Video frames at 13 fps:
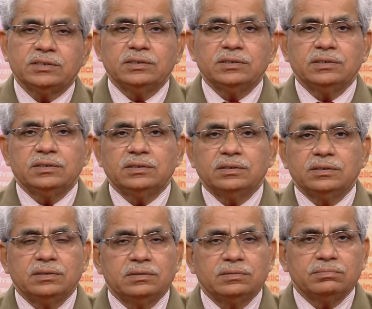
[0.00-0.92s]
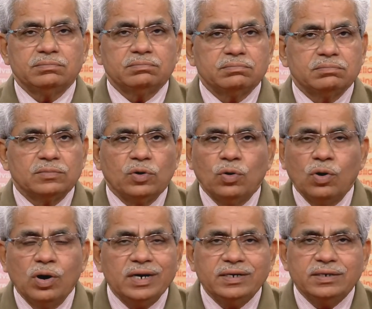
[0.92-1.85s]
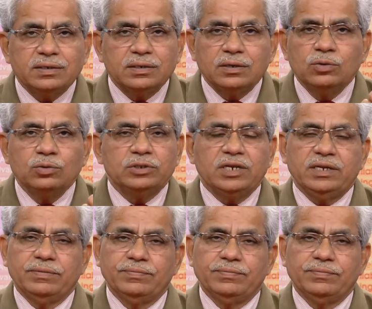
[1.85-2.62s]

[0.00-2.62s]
hold it loosely.